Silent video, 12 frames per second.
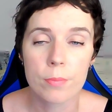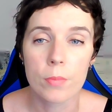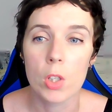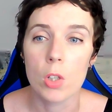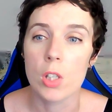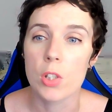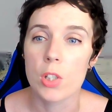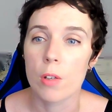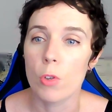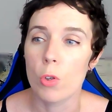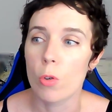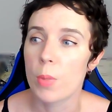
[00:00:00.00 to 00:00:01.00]
You need to
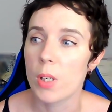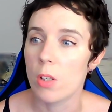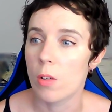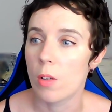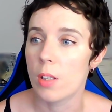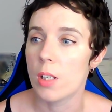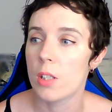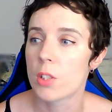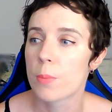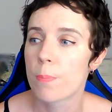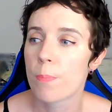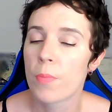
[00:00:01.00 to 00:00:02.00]
give your opinion on this.